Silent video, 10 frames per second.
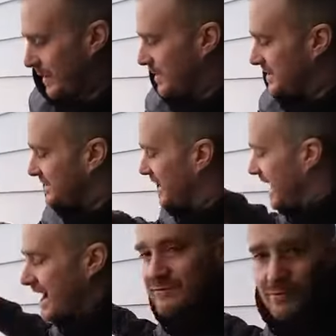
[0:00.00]
opinion I
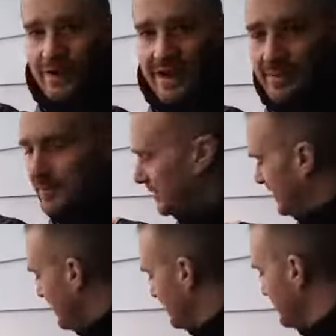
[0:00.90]
have and what I am
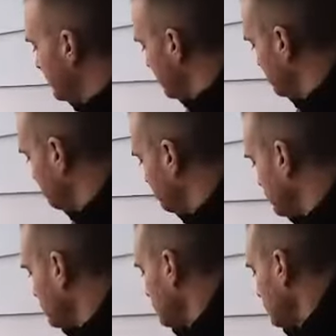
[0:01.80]
pulling out of these.
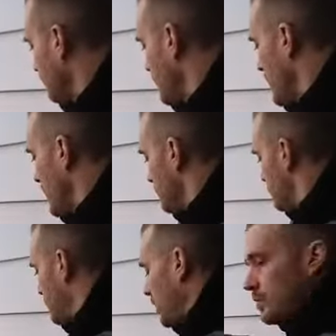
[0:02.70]

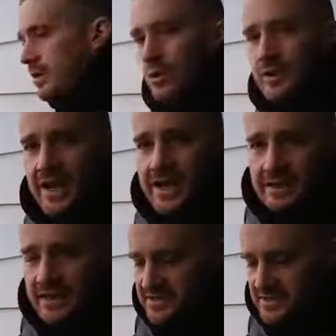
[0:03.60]
So
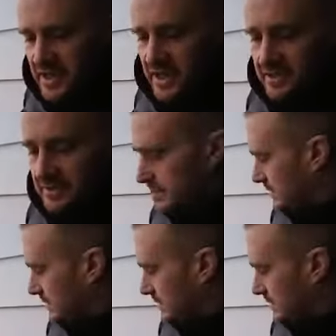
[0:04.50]
okay let's uh,